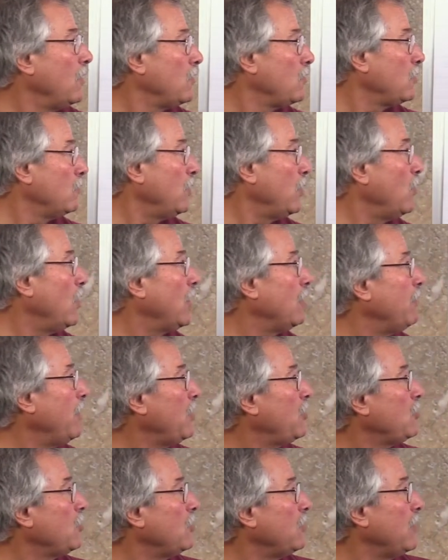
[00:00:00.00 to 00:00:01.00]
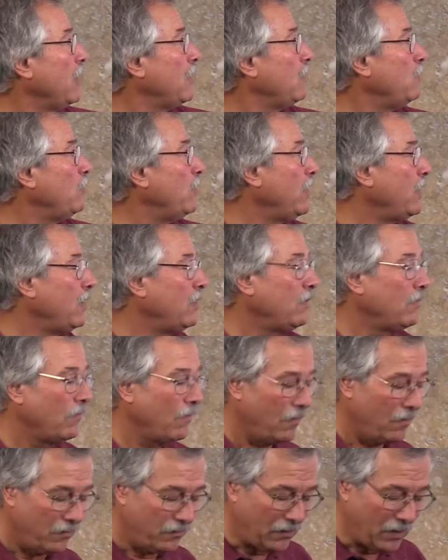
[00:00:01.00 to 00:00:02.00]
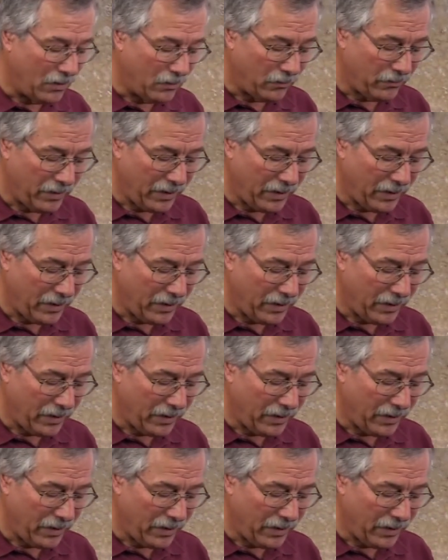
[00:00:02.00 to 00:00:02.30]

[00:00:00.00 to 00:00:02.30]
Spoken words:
so we want to make sure that we follow